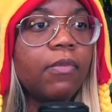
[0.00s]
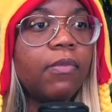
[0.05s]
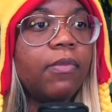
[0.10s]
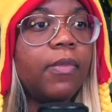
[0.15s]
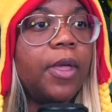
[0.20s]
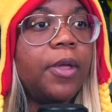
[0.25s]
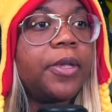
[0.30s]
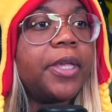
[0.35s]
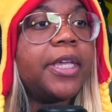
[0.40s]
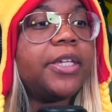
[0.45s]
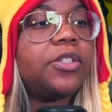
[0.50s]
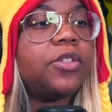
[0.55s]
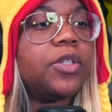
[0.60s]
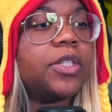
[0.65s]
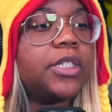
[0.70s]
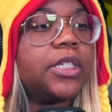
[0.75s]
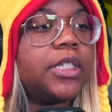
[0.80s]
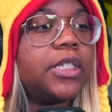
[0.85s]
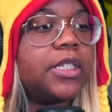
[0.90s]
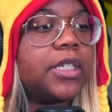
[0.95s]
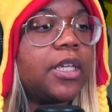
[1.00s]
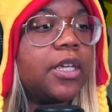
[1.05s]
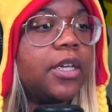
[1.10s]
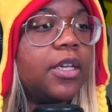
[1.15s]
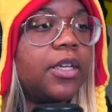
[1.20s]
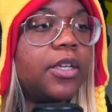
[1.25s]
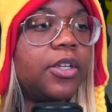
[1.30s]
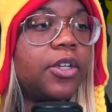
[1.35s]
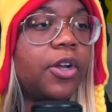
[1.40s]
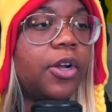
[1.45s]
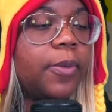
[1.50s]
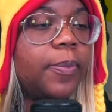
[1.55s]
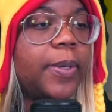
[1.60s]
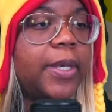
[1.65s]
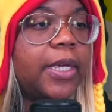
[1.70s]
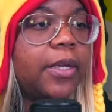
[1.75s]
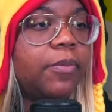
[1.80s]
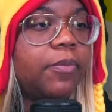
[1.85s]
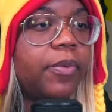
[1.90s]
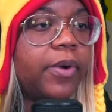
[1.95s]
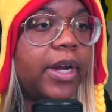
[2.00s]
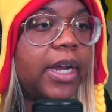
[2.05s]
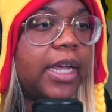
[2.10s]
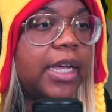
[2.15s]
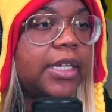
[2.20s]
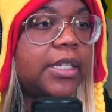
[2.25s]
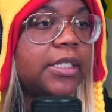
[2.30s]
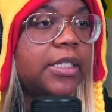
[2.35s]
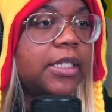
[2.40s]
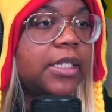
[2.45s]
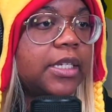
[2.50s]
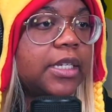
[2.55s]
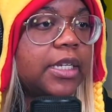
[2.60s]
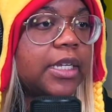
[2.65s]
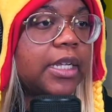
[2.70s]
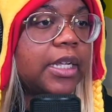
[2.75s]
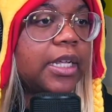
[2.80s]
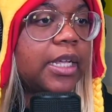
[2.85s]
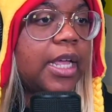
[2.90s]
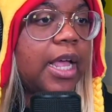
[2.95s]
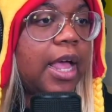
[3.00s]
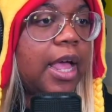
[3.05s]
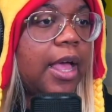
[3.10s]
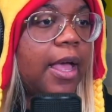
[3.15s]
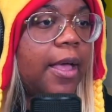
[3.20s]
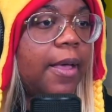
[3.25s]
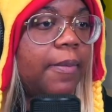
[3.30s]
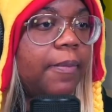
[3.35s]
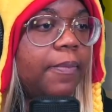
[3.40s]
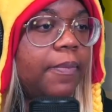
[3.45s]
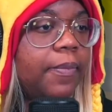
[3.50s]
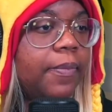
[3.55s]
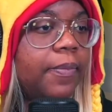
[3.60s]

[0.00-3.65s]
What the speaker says: Okay, so this is a European brand, and